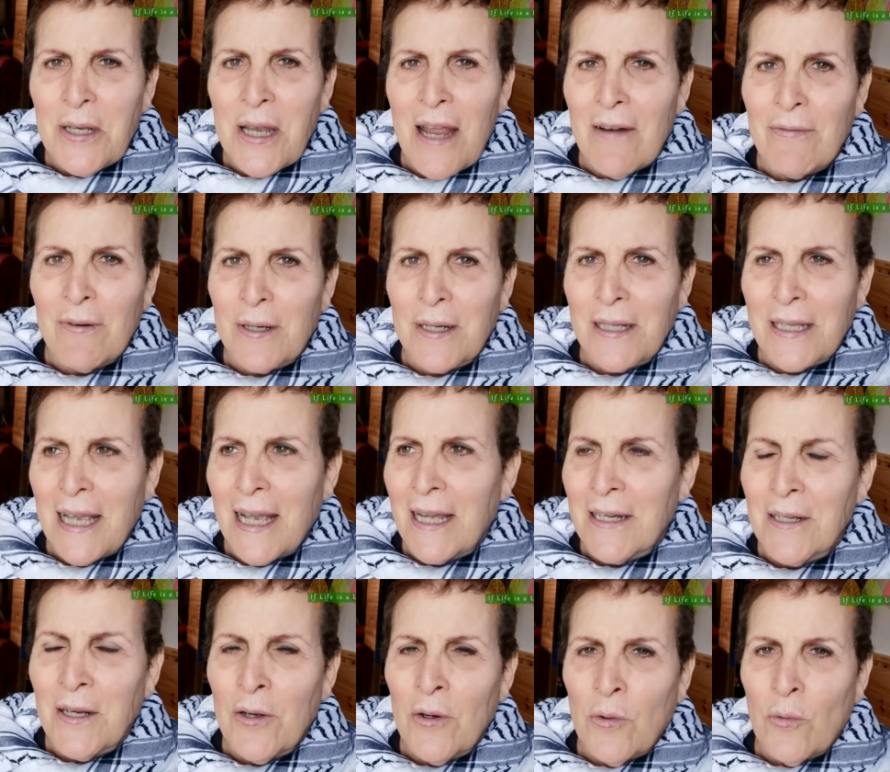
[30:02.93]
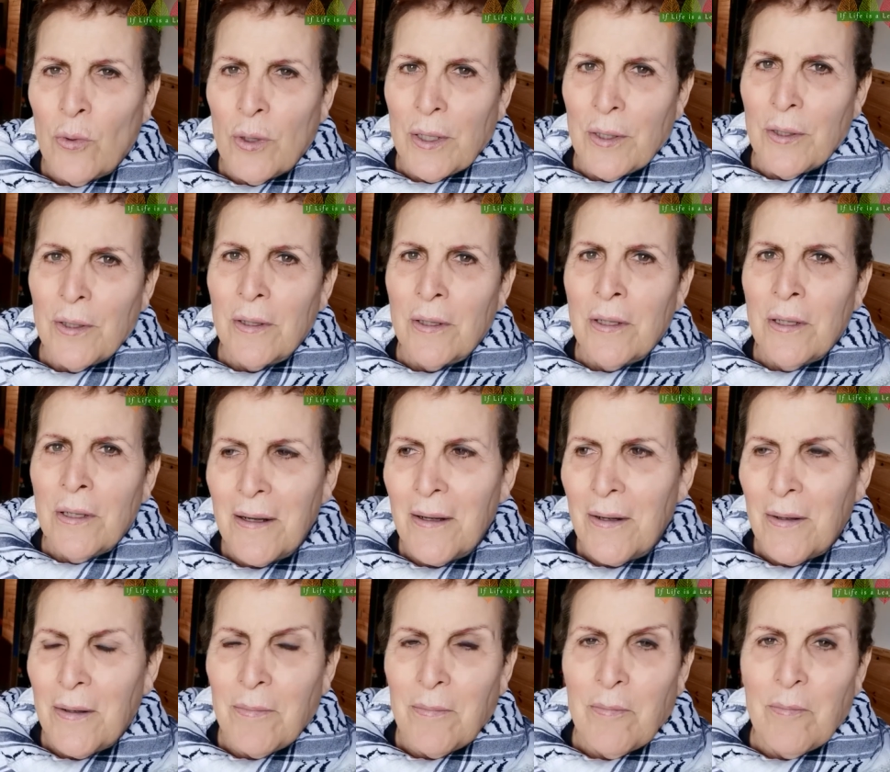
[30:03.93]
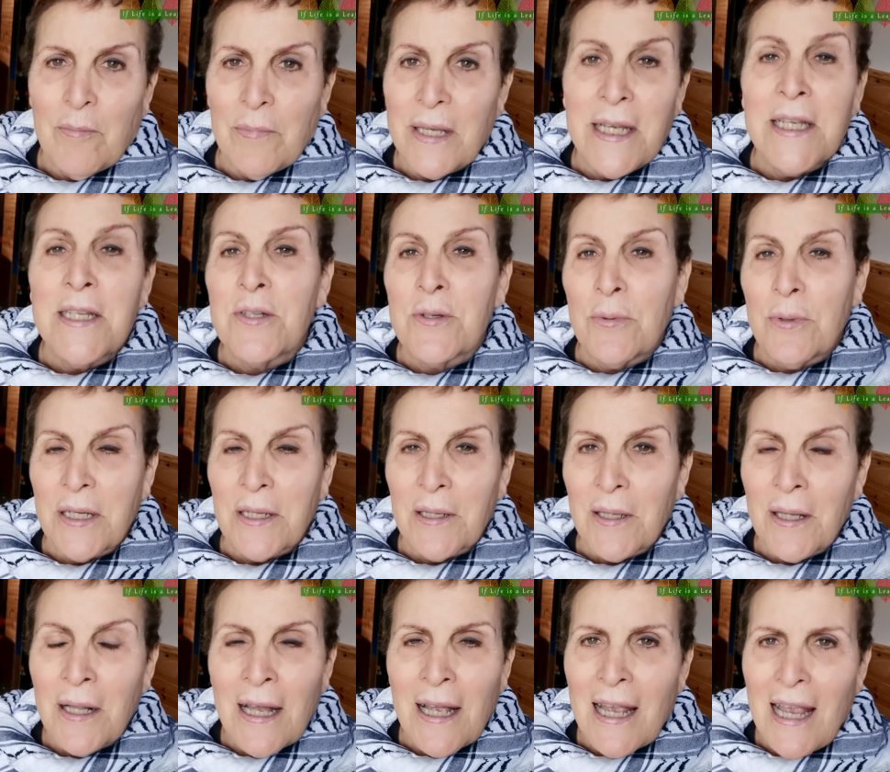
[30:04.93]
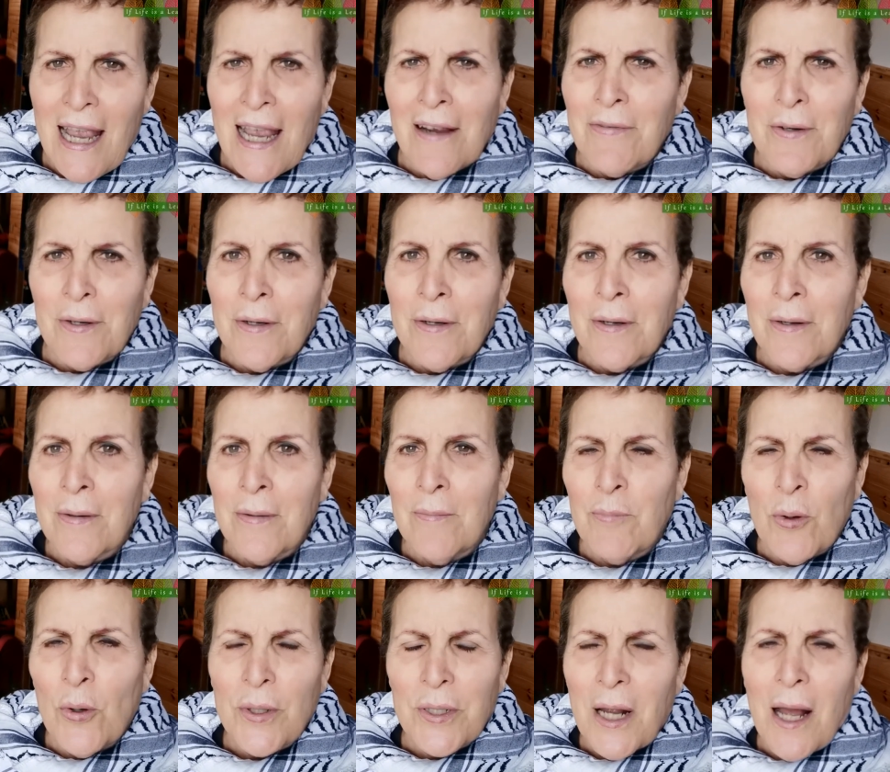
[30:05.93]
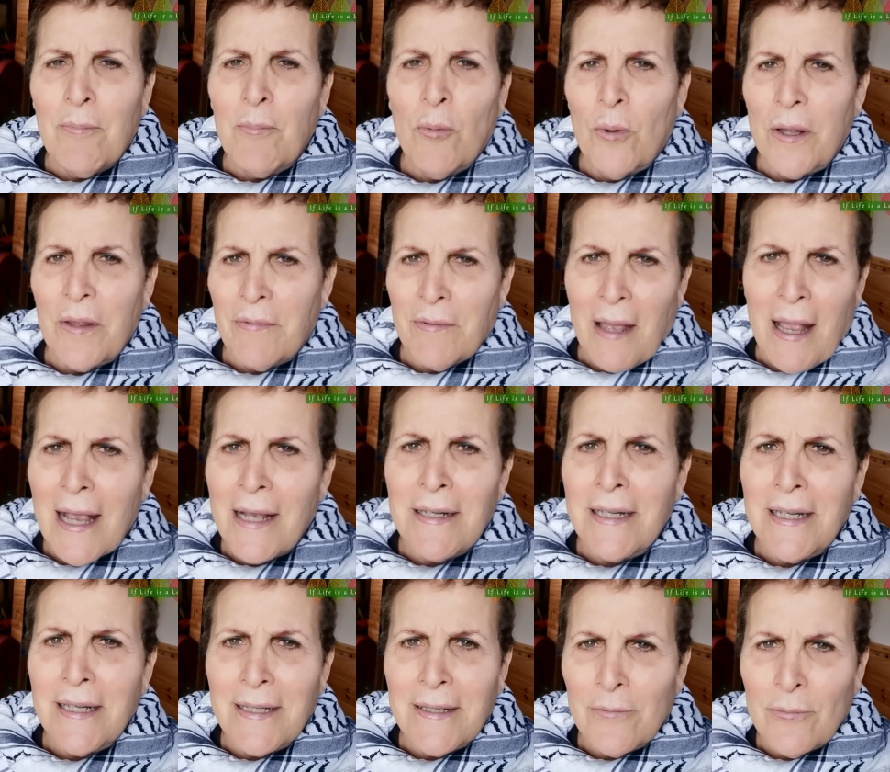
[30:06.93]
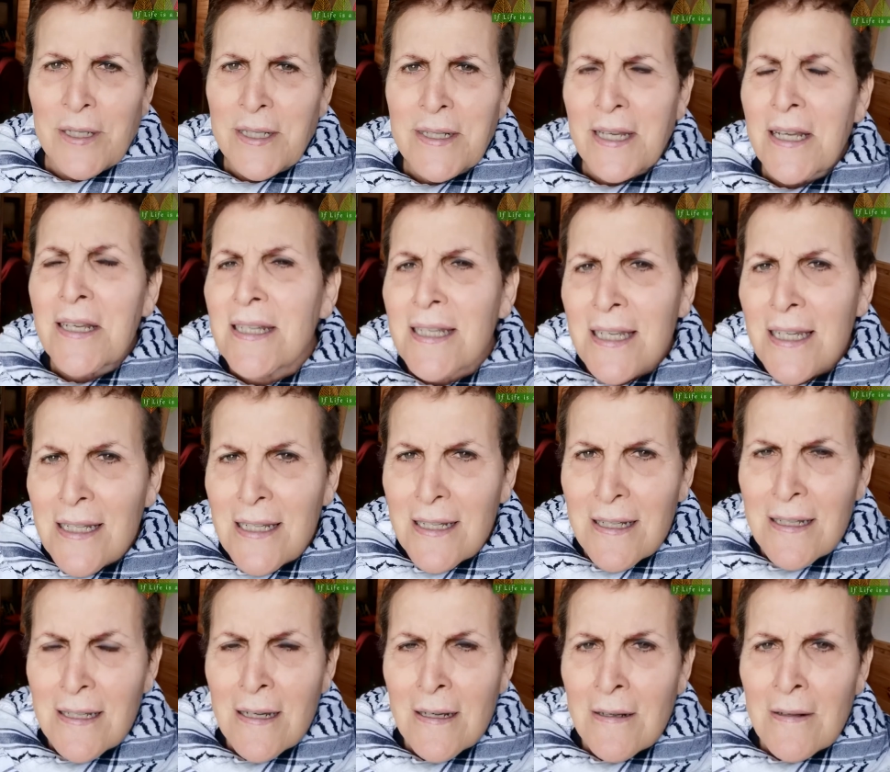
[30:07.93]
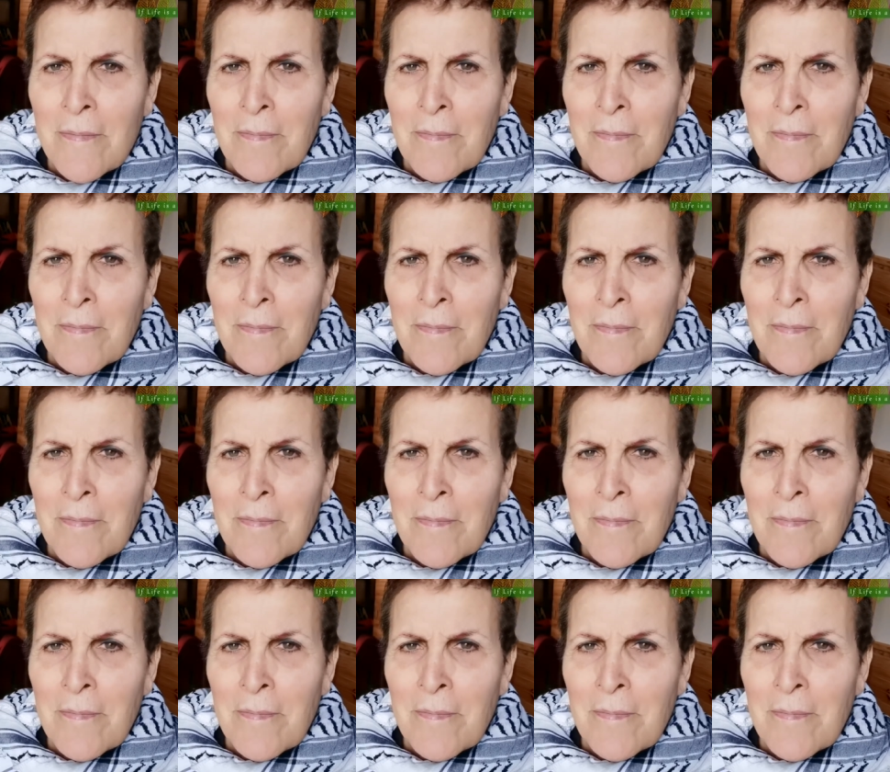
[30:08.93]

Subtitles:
never again will Israel ever put up with any resistance?